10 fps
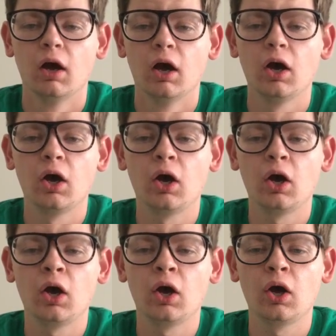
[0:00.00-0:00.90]

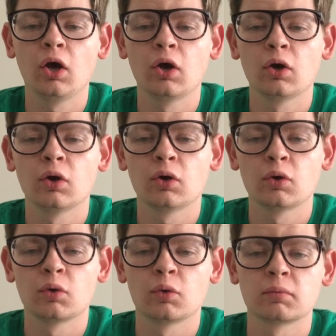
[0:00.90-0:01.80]

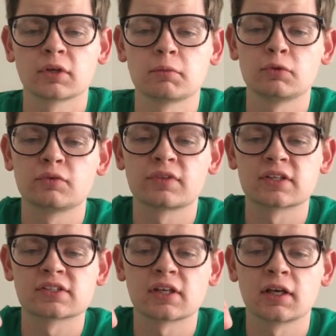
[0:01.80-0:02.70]
Oh, I'm gonna move
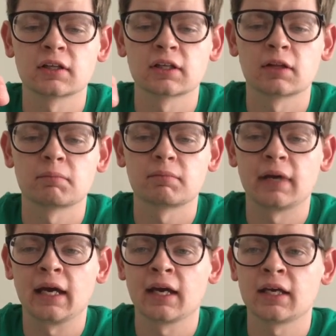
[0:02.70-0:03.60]
this uh, little
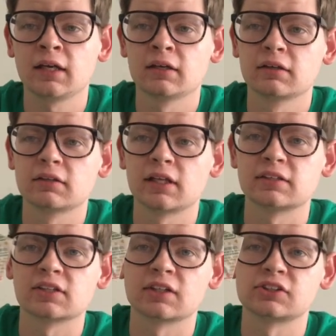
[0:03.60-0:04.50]
baggie that
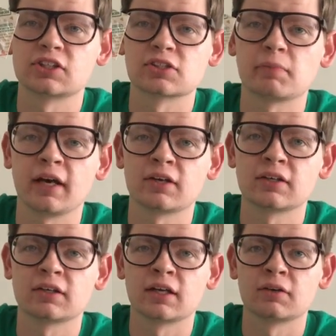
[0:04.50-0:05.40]
touched a spider
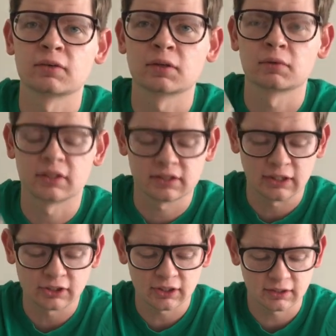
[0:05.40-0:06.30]
and I don't really wanna
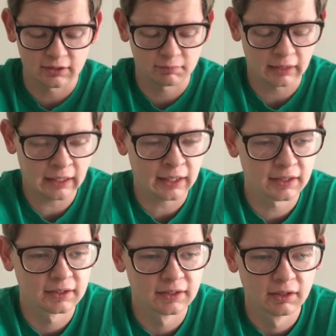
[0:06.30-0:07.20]
touch it. Bye.
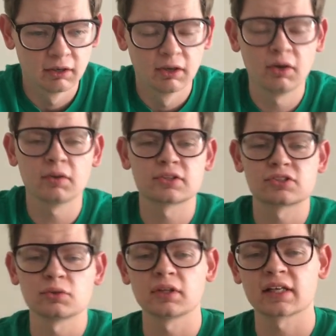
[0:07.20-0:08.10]
Oh, there's
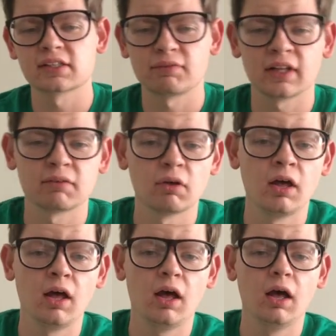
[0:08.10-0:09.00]
two legs that fell off.
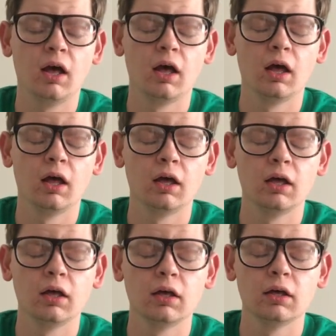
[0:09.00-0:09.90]

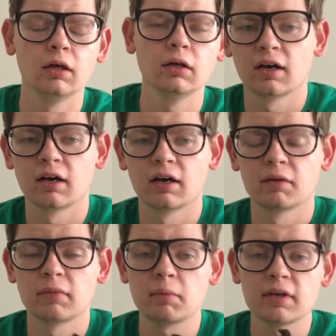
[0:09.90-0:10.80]
Ah.
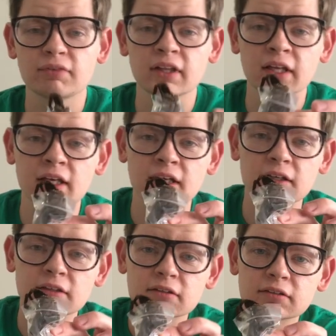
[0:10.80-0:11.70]
Maybe if I lick it,
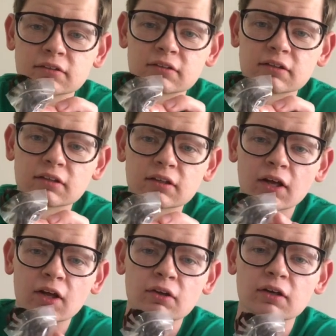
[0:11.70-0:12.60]

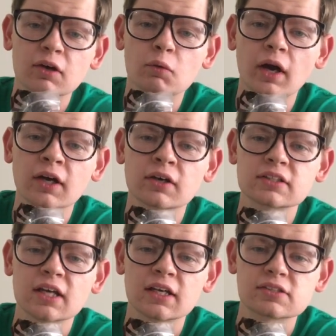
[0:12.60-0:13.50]
I'll acquire a
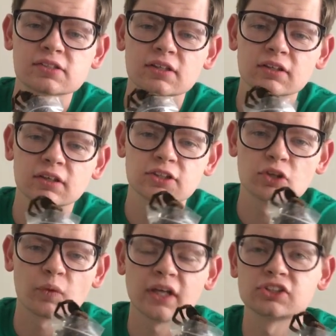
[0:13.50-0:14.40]
taste, a
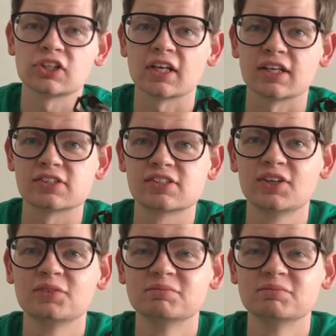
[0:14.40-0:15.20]
tarantula taste.